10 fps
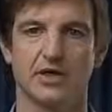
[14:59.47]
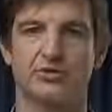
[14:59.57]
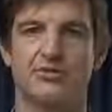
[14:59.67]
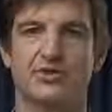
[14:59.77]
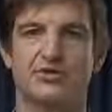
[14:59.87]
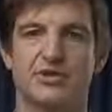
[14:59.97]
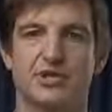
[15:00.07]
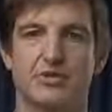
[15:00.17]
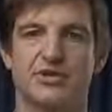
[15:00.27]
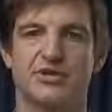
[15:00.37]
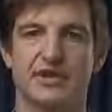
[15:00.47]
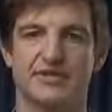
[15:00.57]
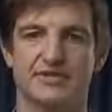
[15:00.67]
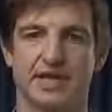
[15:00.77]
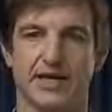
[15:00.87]
Elder abuse is always
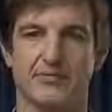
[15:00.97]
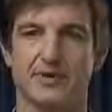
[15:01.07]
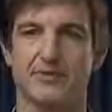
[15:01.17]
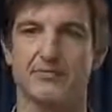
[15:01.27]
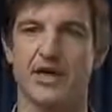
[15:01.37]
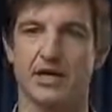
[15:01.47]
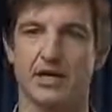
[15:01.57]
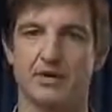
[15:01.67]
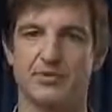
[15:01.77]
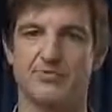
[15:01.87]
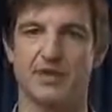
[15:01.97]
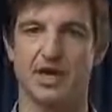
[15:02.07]
devastating, but it may not always